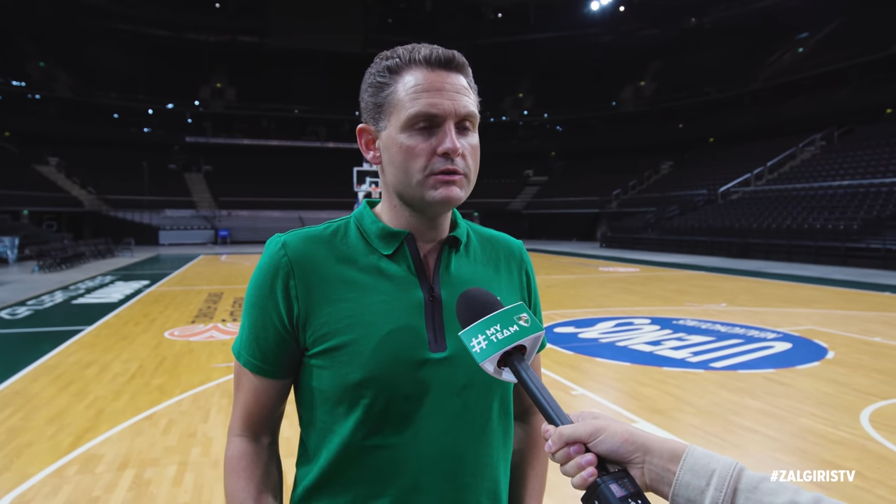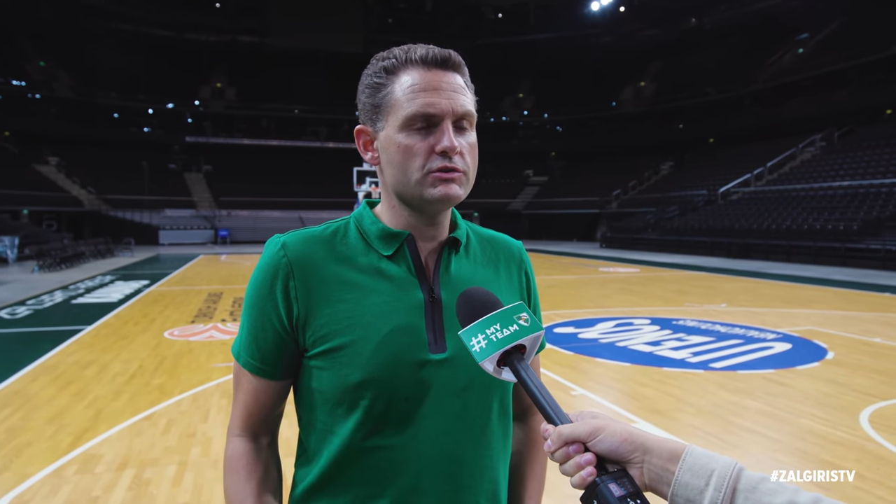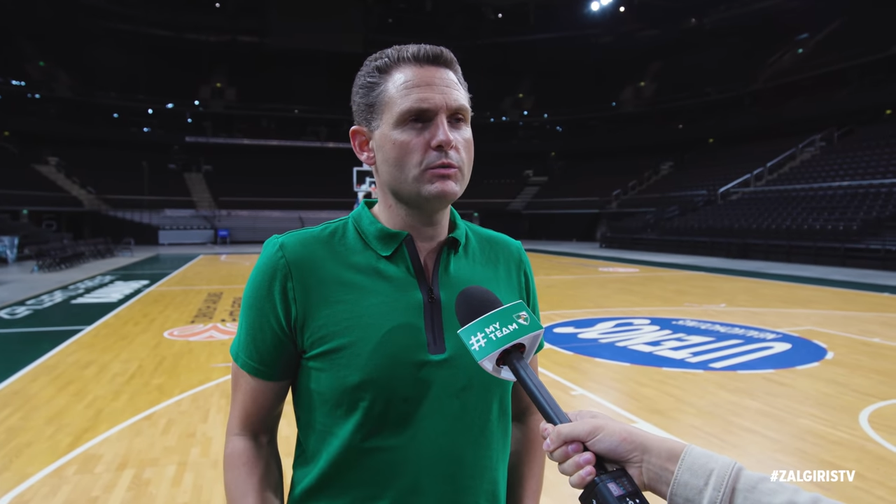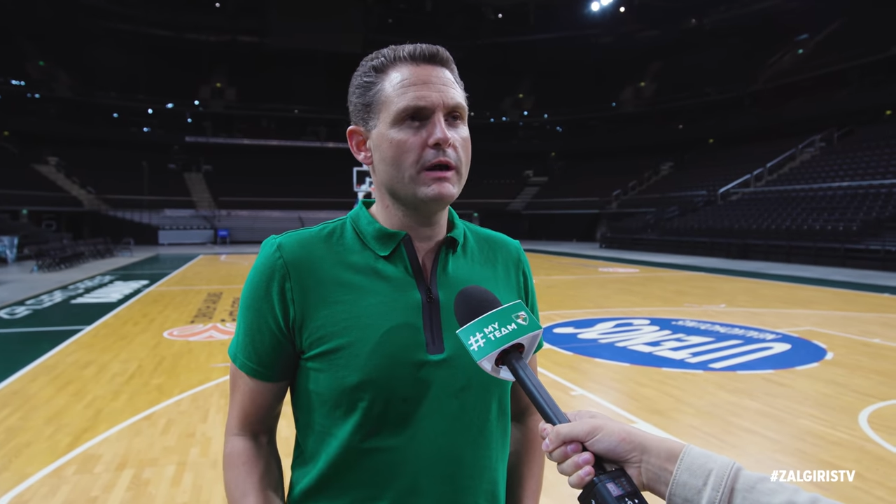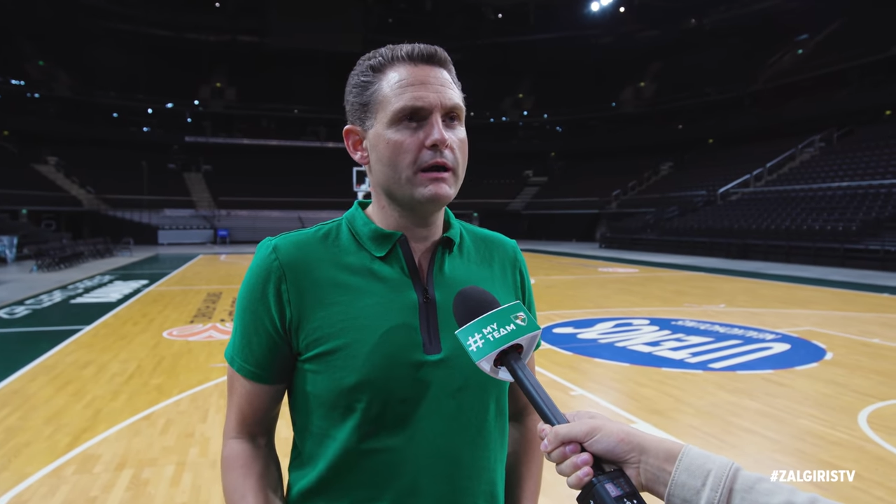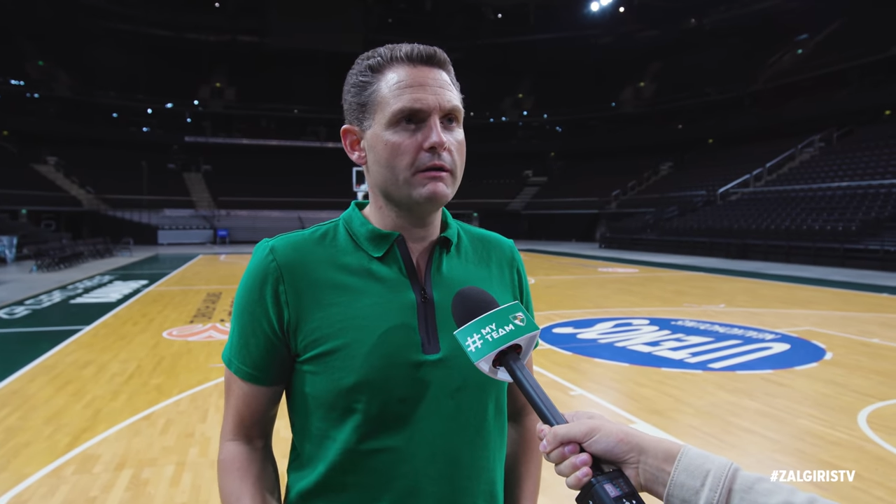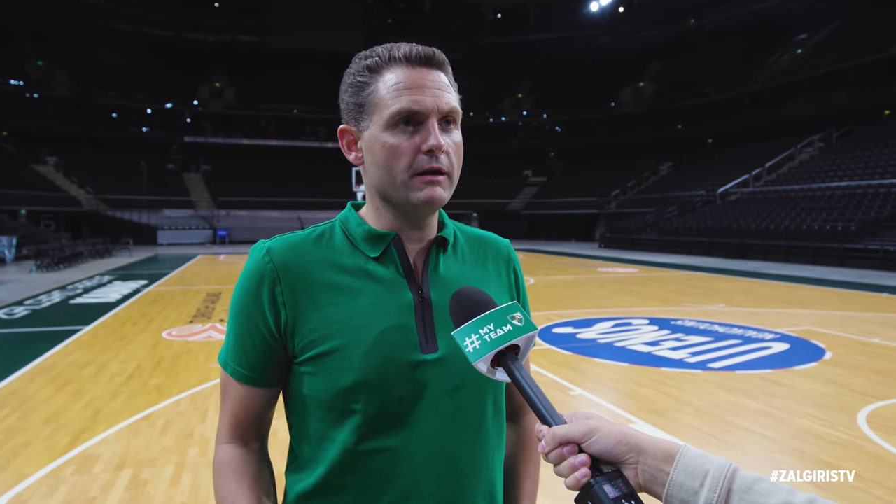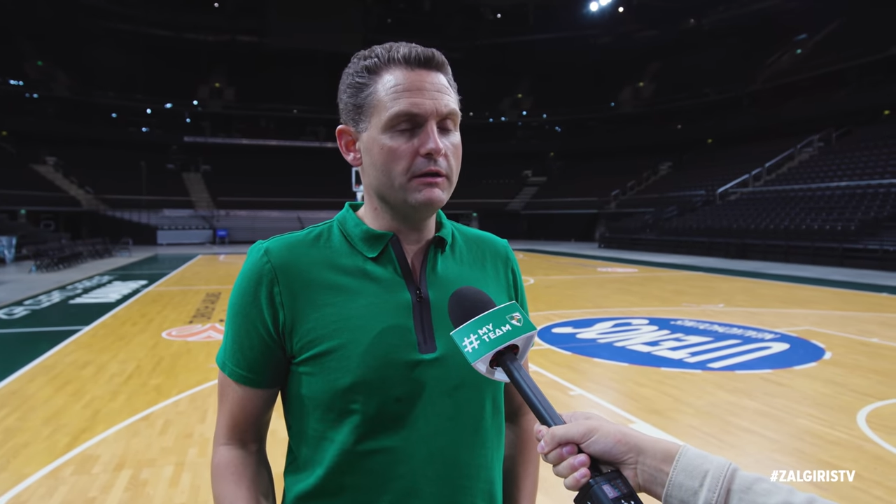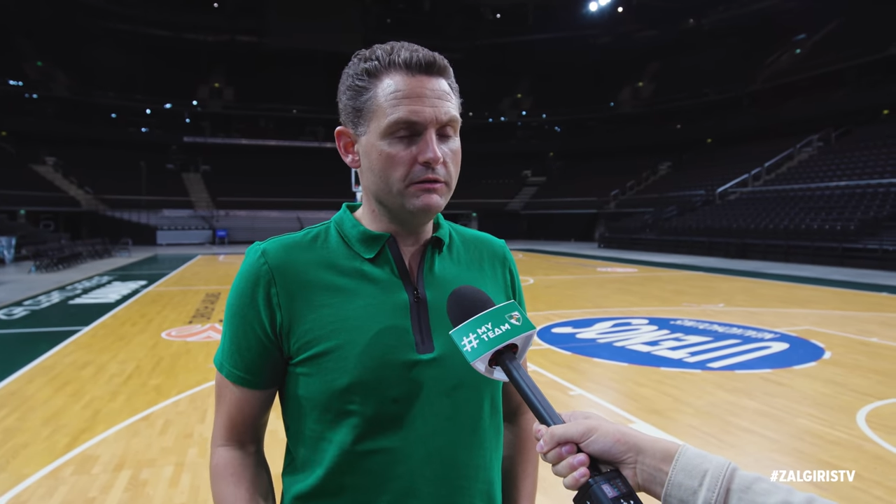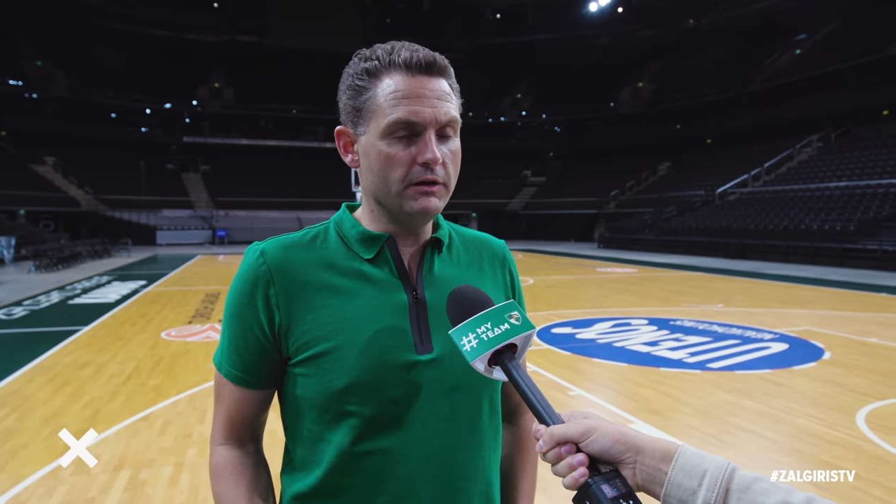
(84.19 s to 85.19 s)
So we had
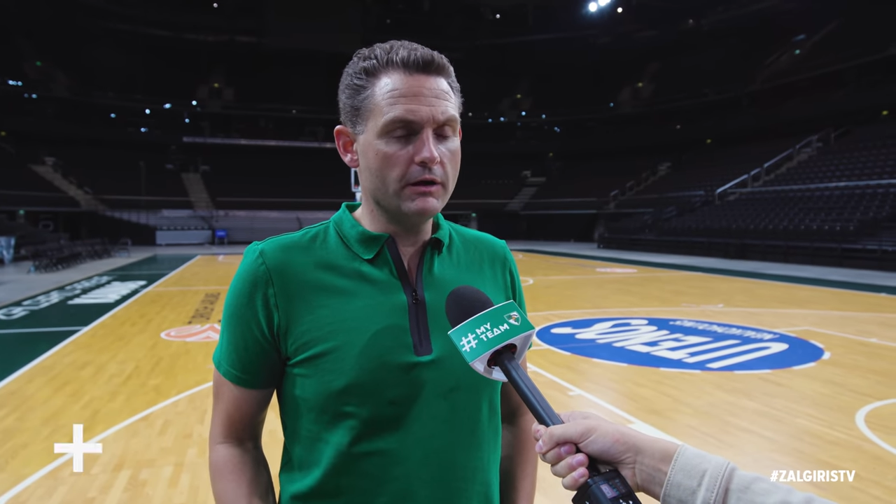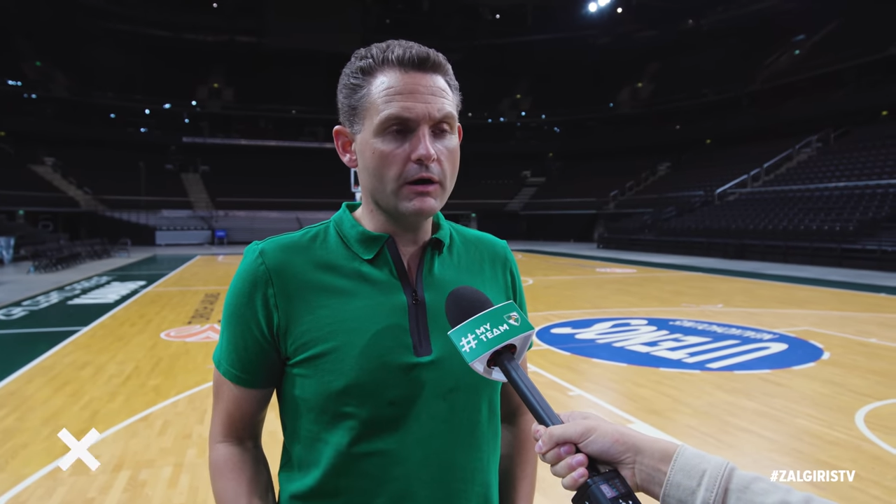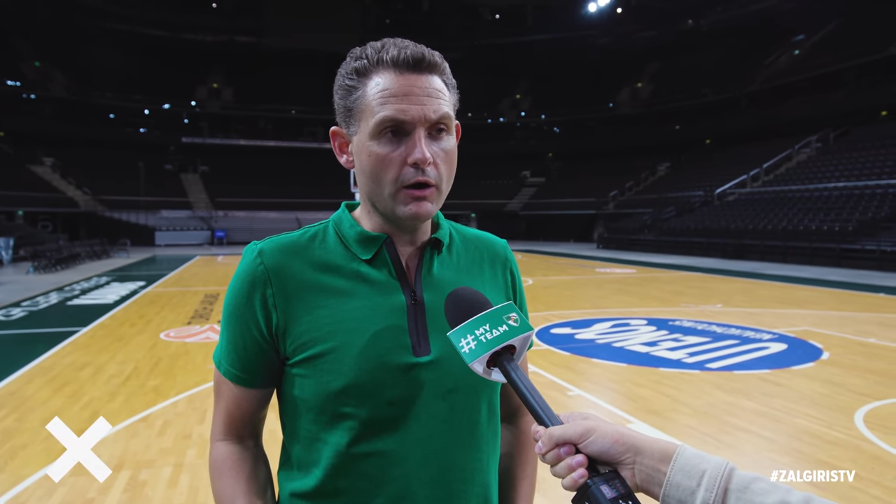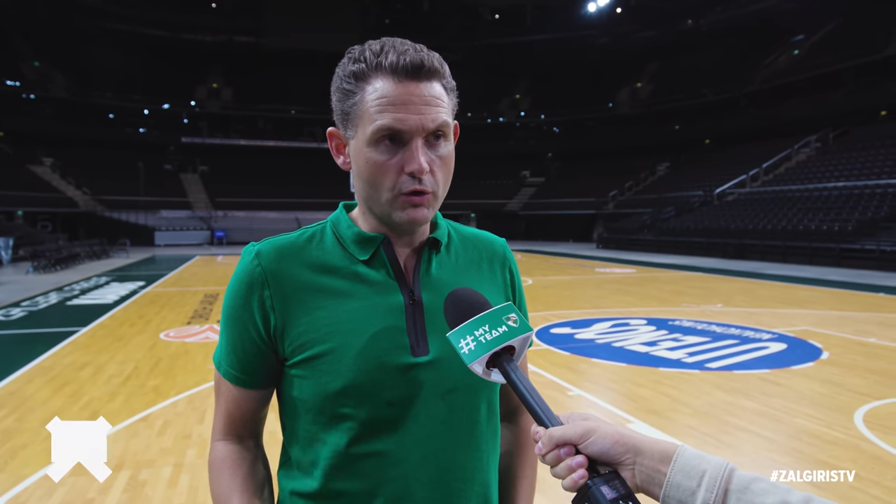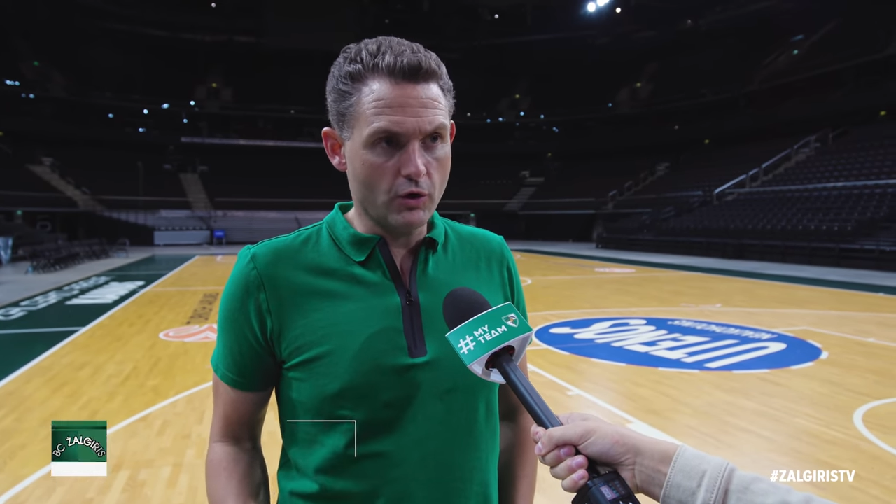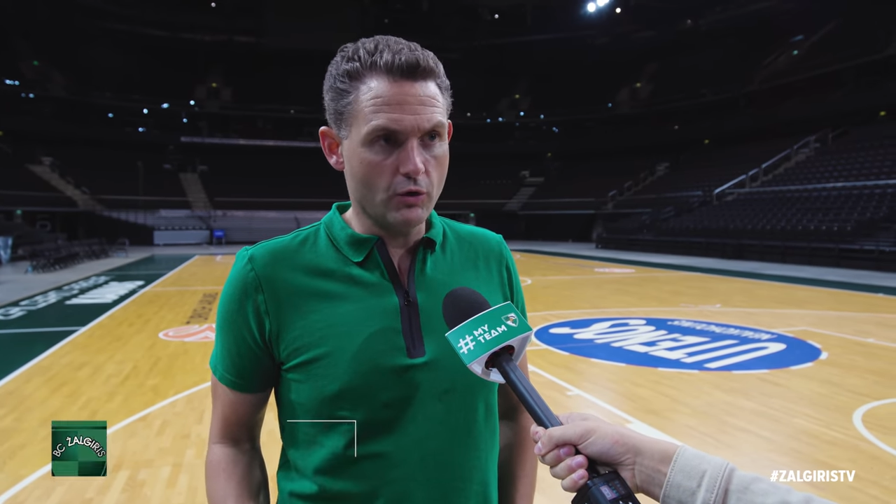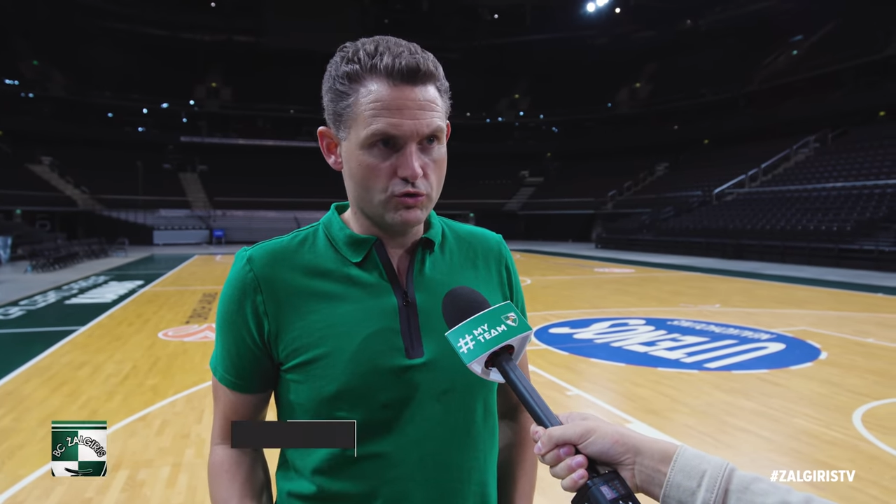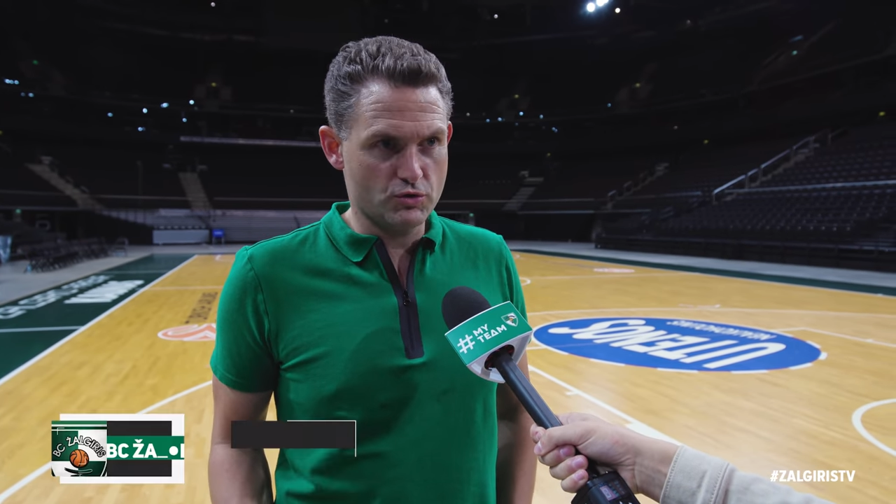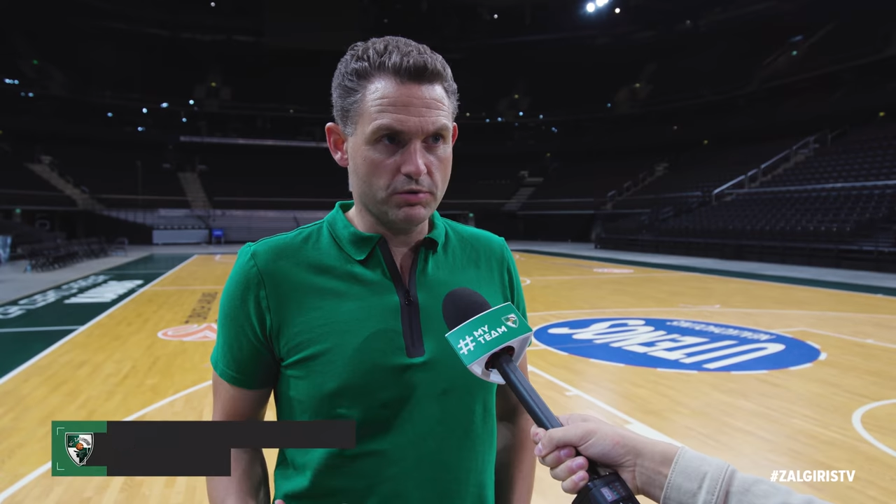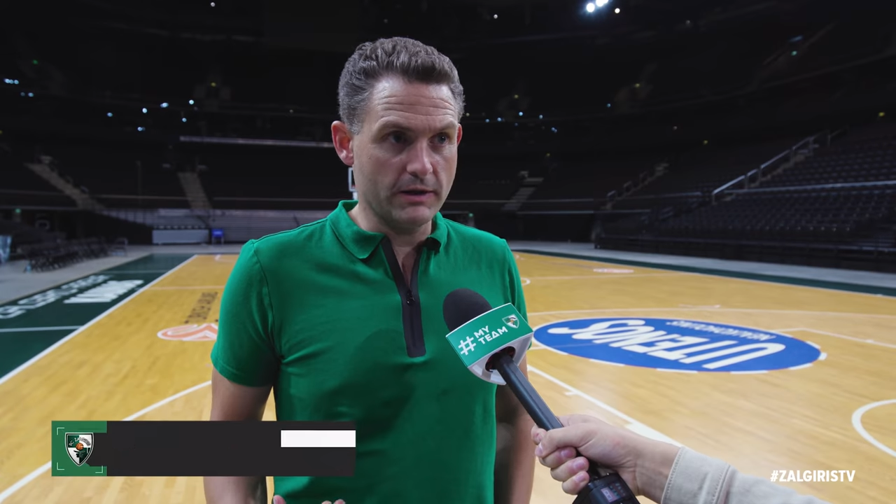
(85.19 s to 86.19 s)
an idea how coach